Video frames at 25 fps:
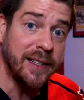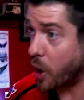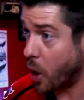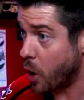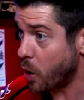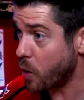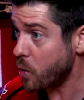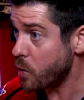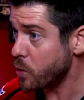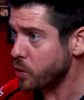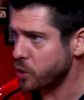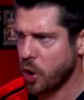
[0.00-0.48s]

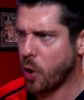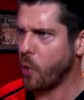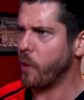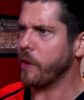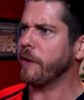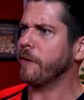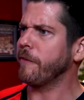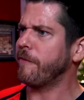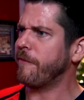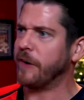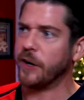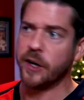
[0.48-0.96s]
No
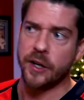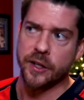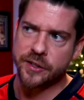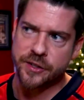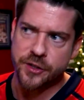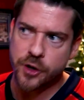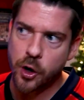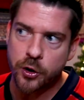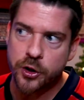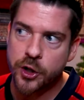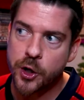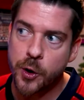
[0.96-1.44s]

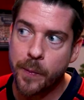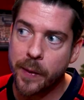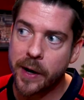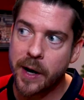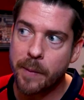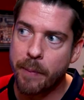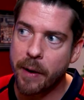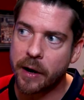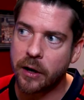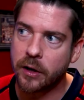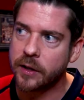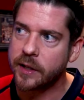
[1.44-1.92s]
interference, no
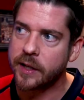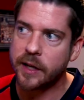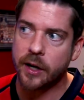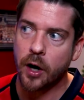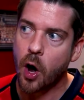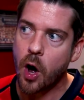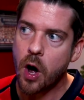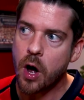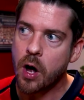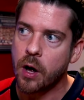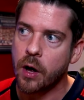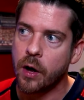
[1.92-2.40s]
2-minute penalty at
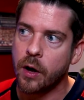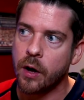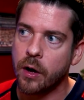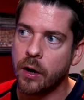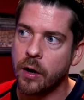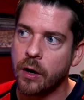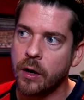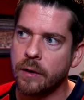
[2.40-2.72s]
all?